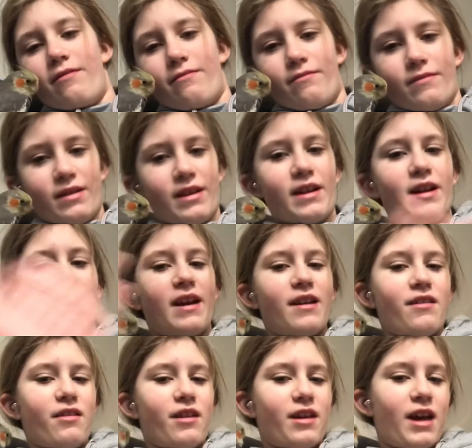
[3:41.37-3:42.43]
And I kind of
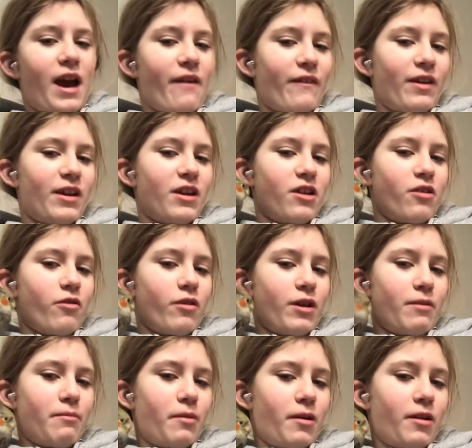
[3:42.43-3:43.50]
like having an annoying
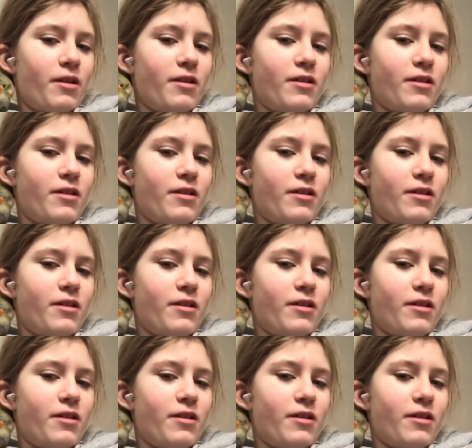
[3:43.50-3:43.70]
bird.